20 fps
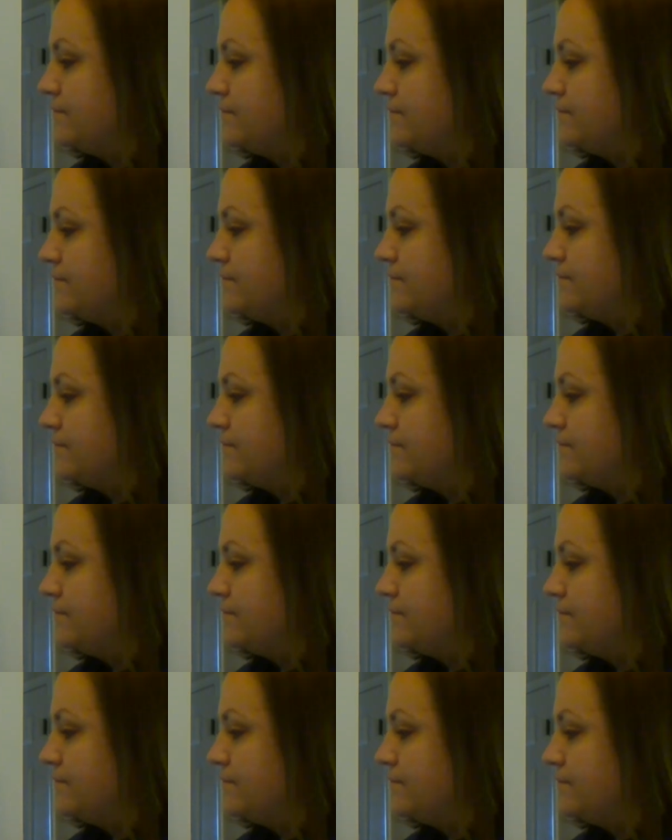And let's
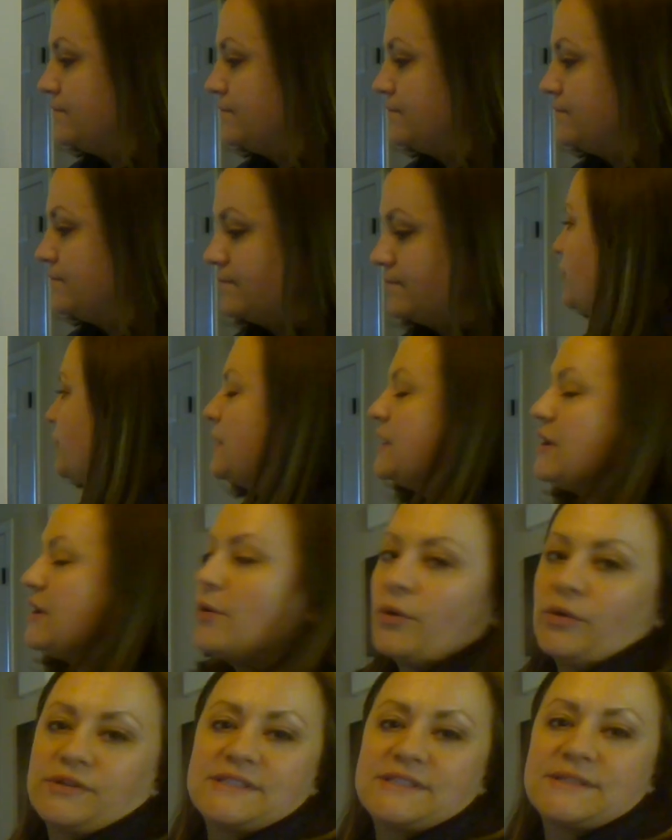add in, there we go, 3
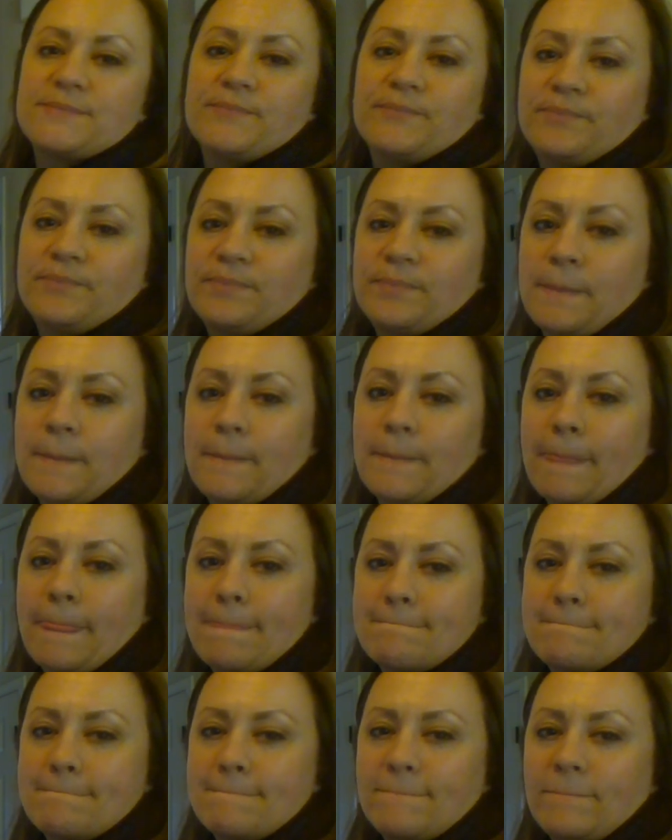wholes.
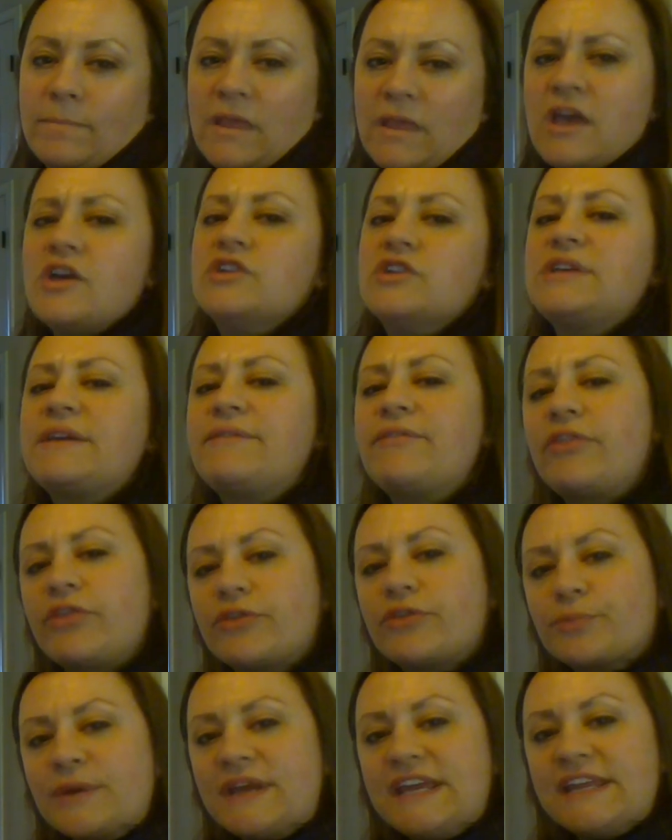So I have
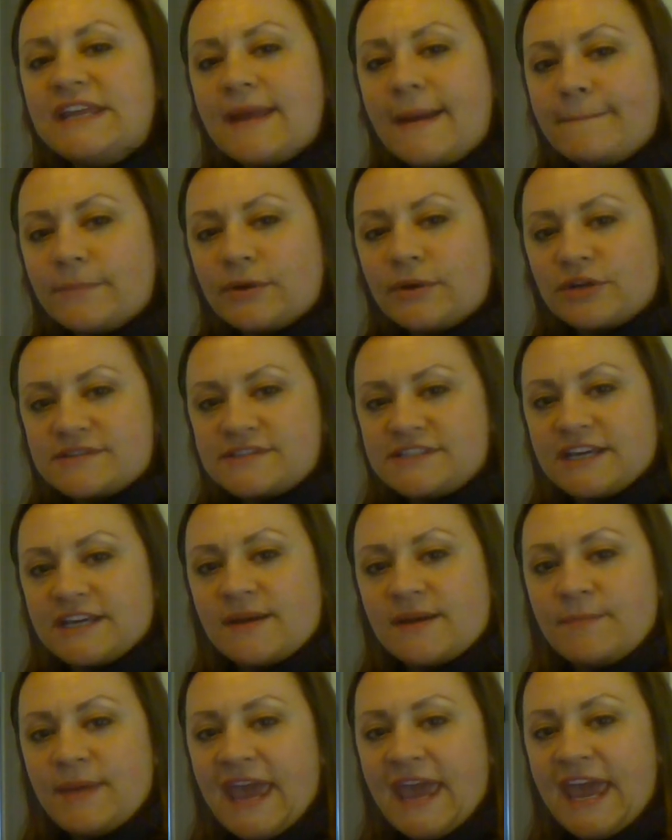3 numbers to
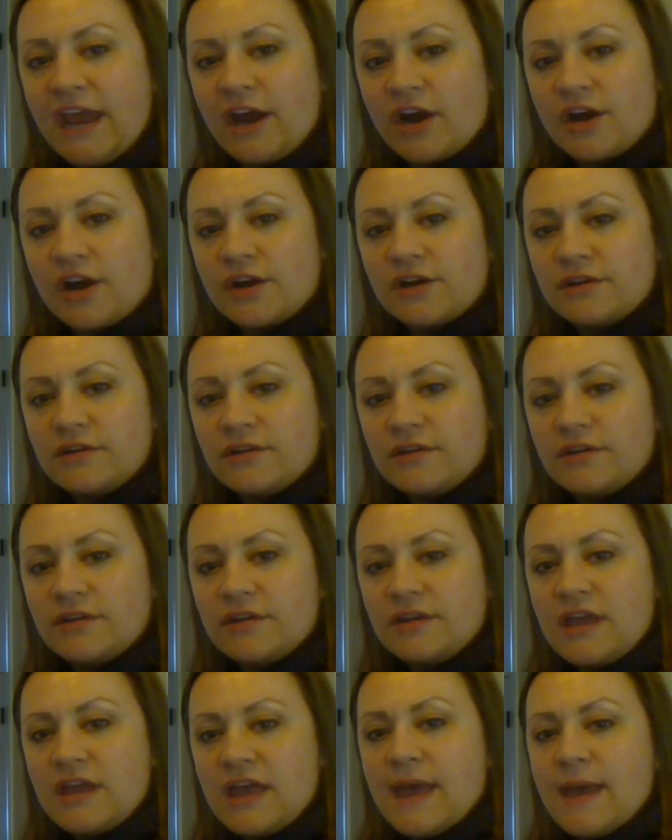compare.
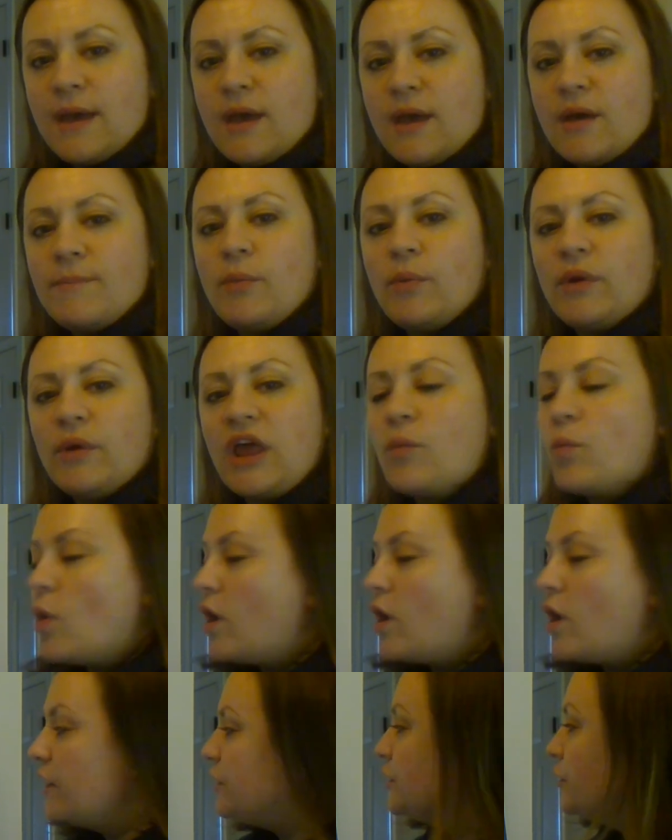But what I
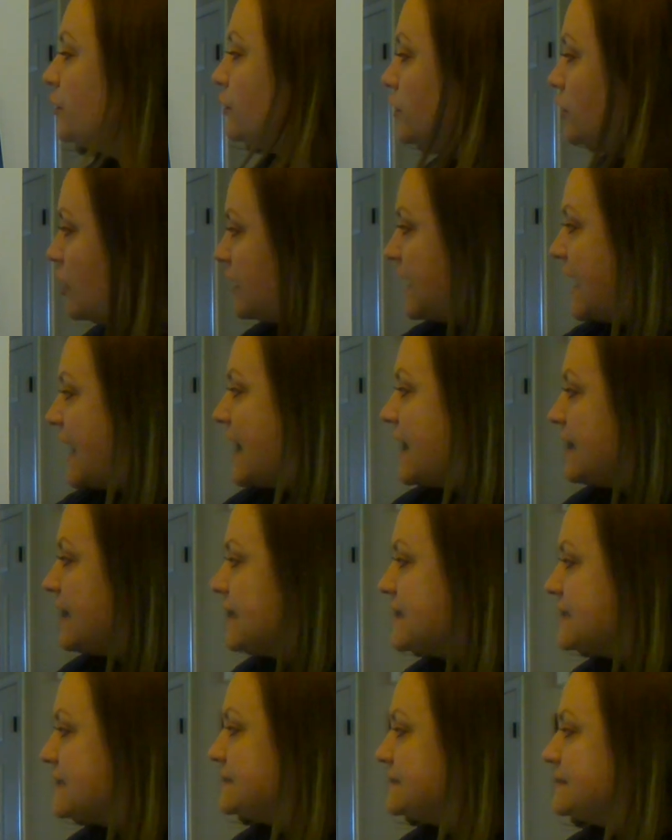want you to look at
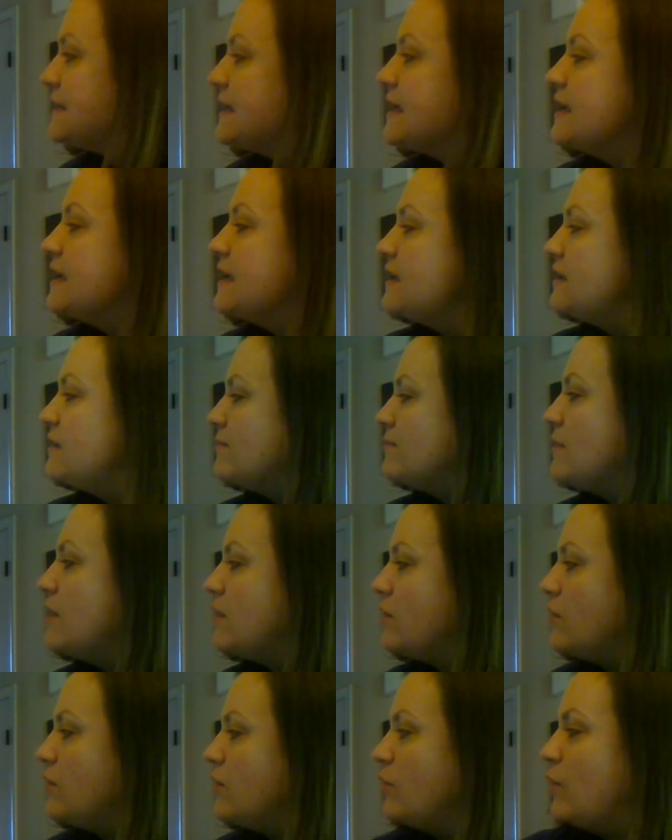is
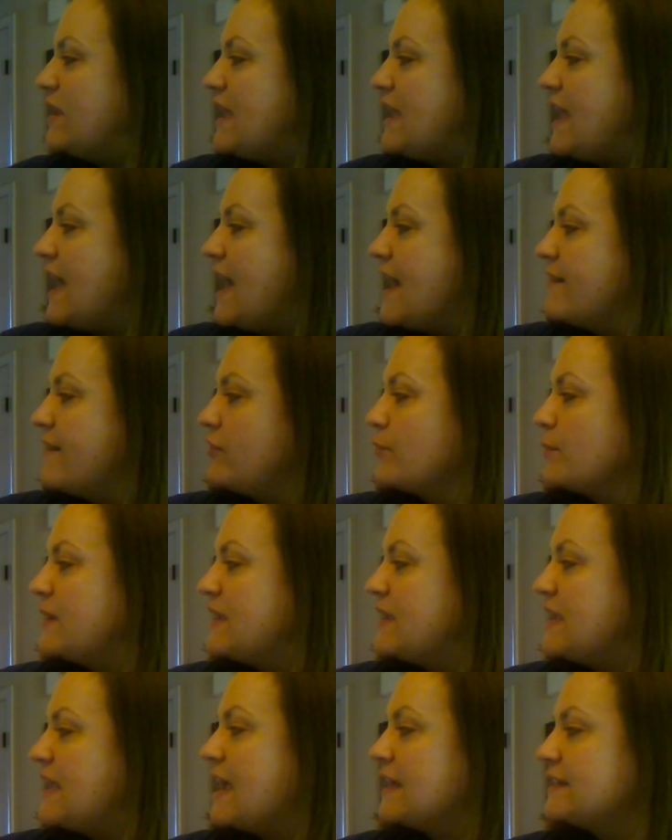we have
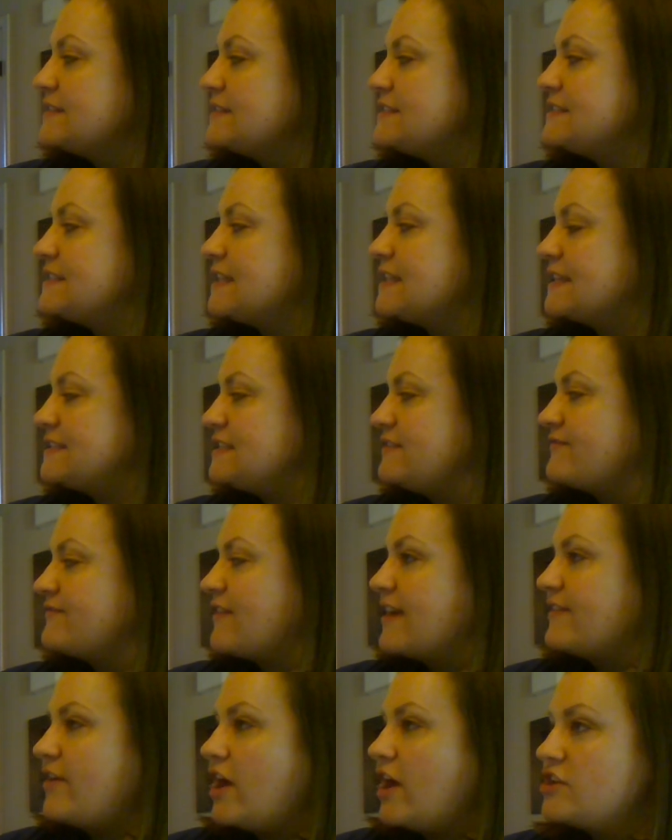3 and
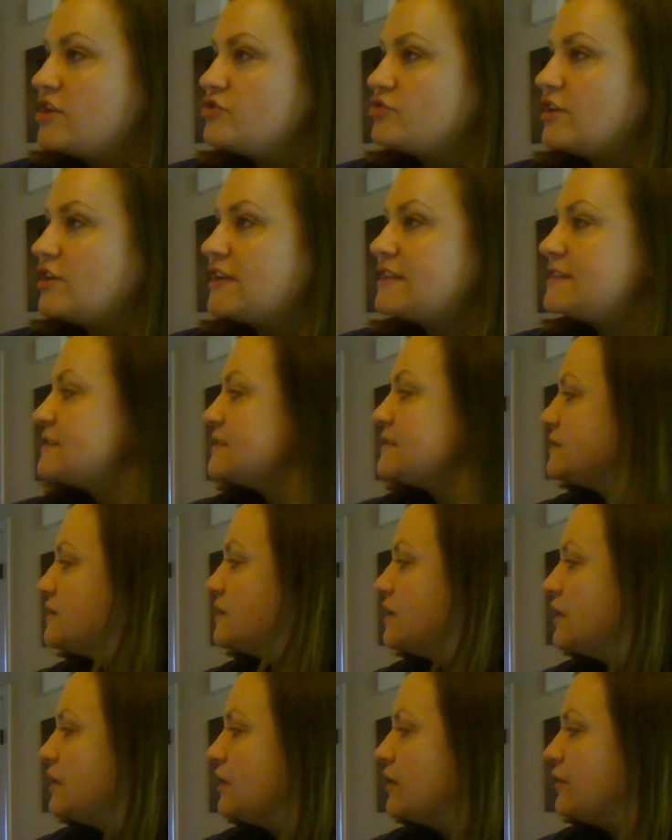65 hundredths,
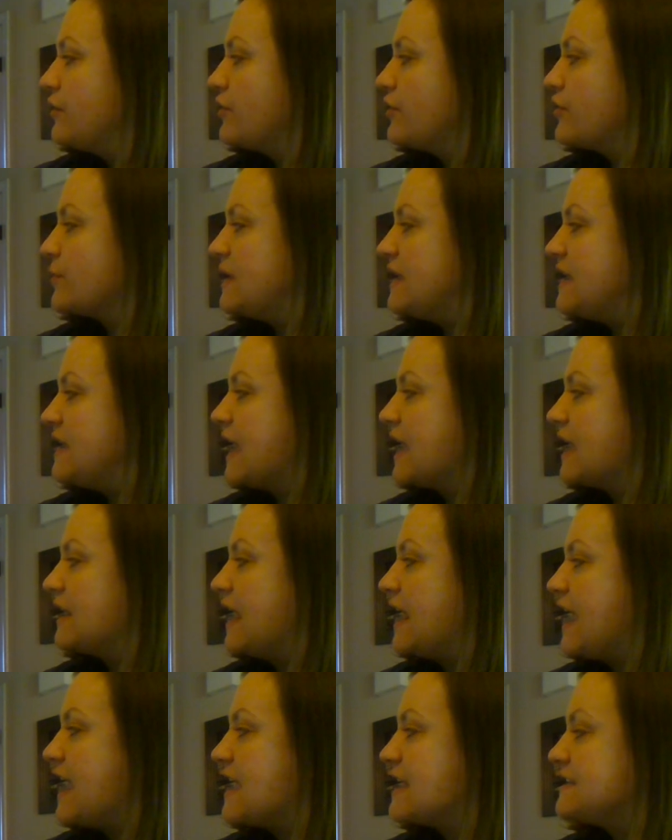3 and
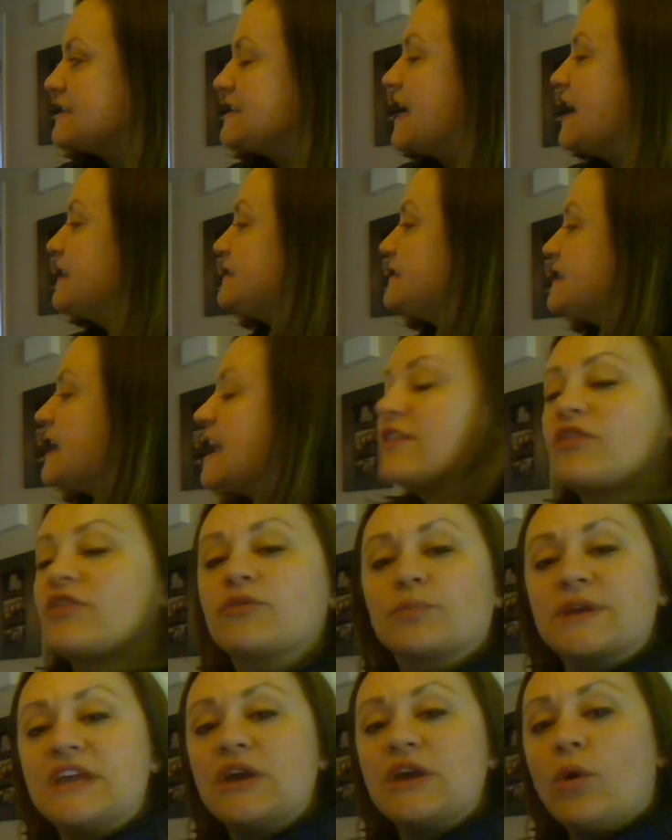8/10, and
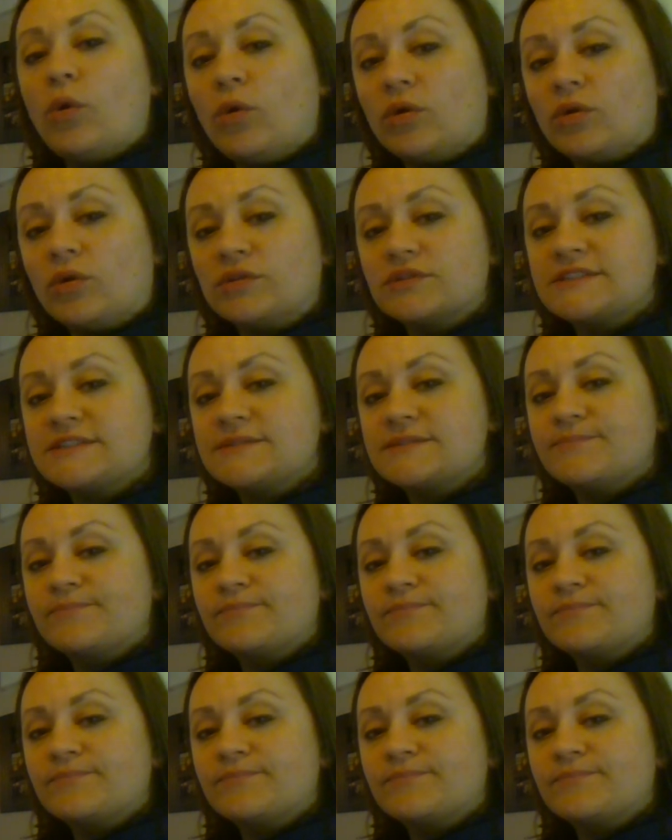3 wholes.